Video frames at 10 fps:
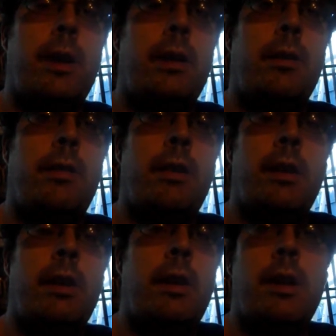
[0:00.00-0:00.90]
but I just
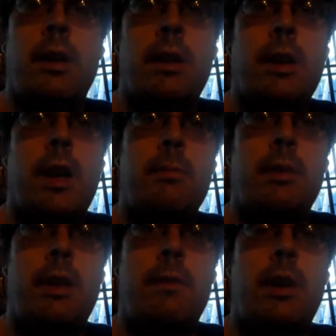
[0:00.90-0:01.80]
can't
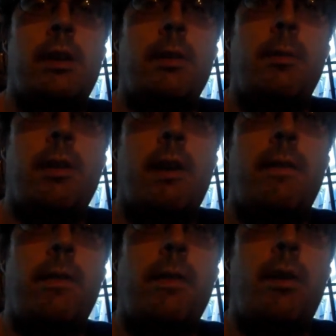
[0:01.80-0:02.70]
believe he hung himself
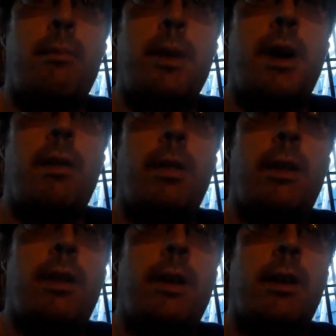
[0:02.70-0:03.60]
with his own belt,
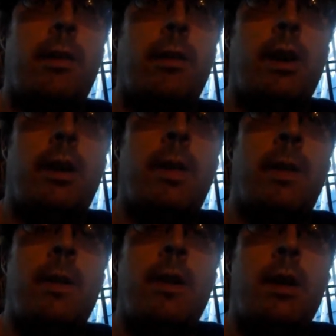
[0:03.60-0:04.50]
and his uh,
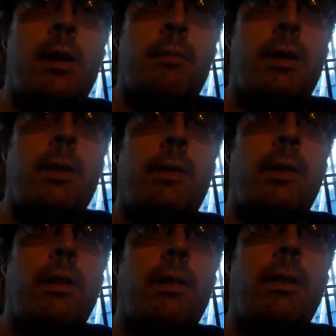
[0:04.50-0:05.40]

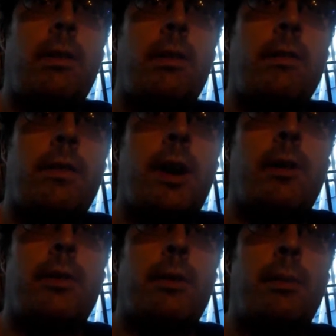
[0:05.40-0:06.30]
personal assistant
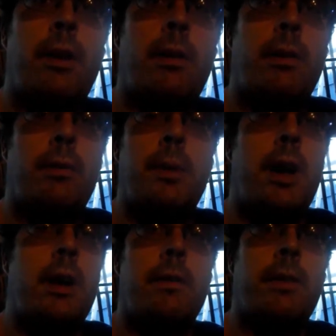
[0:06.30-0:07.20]
found him, or his
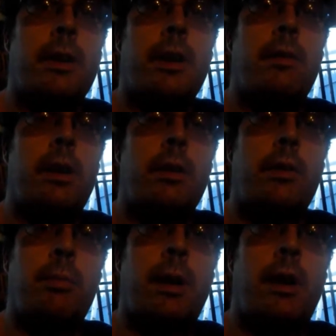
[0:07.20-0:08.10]
maid. I forget which.
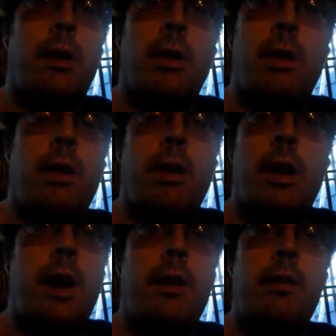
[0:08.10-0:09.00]
But
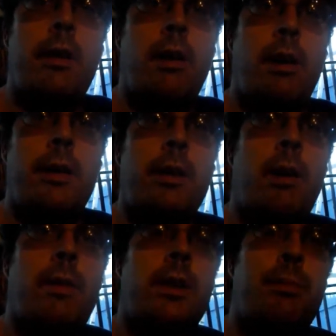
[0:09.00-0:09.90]
I don't know. I
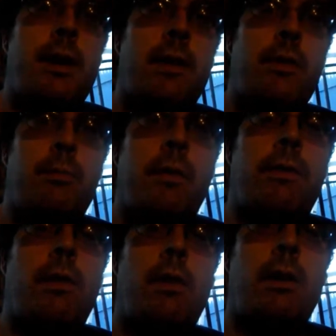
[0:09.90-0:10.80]
dealt with depression
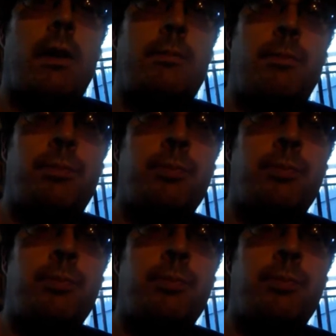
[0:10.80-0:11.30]
before, and